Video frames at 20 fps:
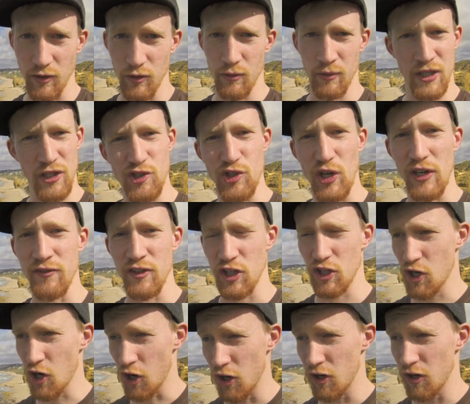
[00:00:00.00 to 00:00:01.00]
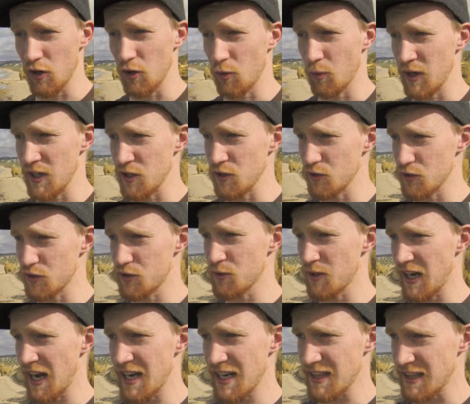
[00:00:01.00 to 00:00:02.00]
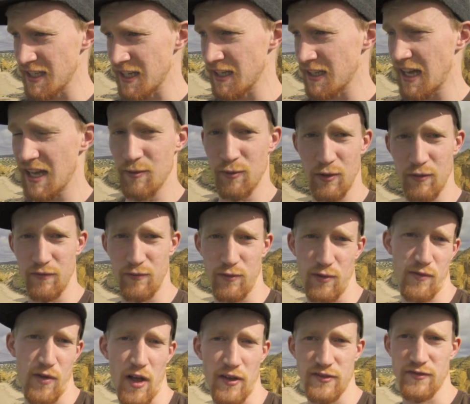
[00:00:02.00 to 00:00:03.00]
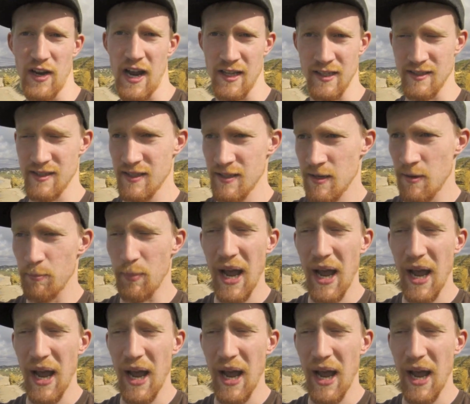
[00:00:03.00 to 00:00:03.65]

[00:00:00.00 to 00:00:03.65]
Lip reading: or when you're driving a car or when you're doing anything that involves balance.